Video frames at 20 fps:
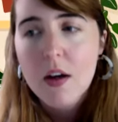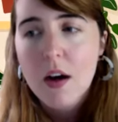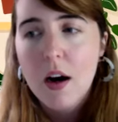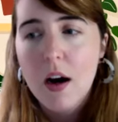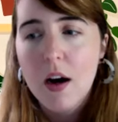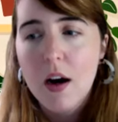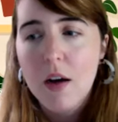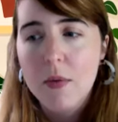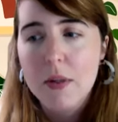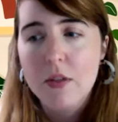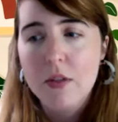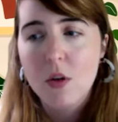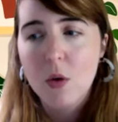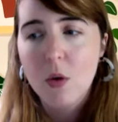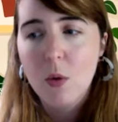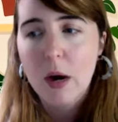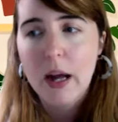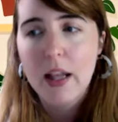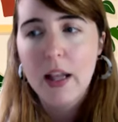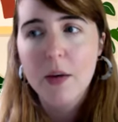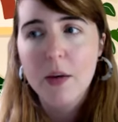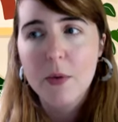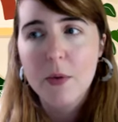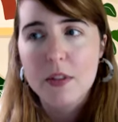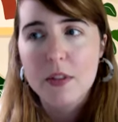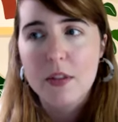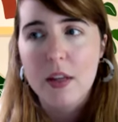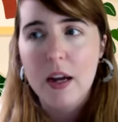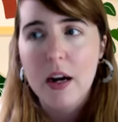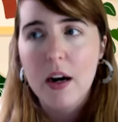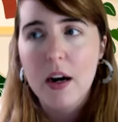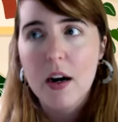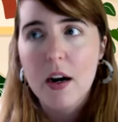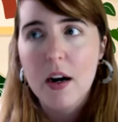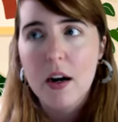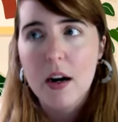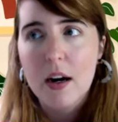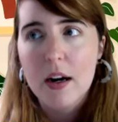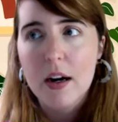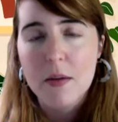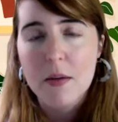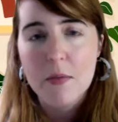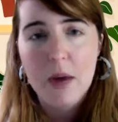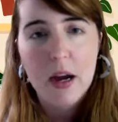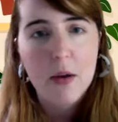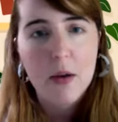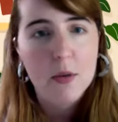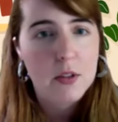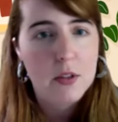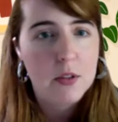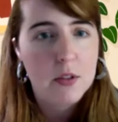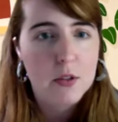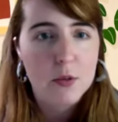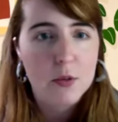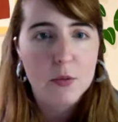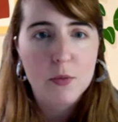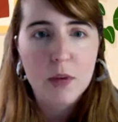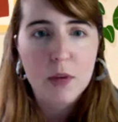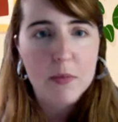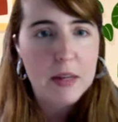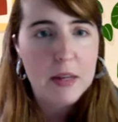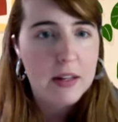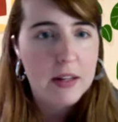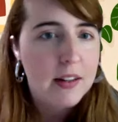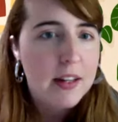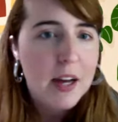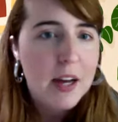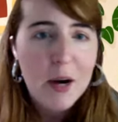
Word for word: um, and so while I was there, um, I was also, I mean,